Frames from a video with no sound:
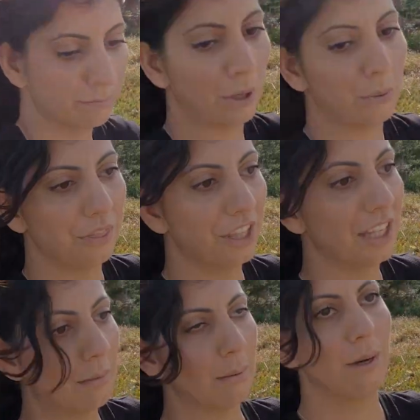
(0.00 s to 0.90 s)
boat
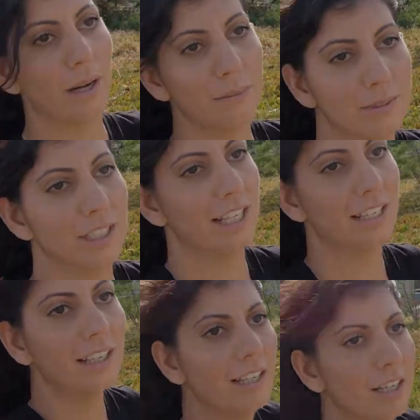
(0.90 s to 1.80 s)
thingy-mabobs,
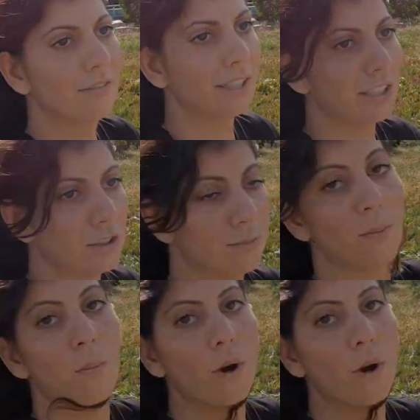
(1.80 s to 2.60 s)
and Reno's been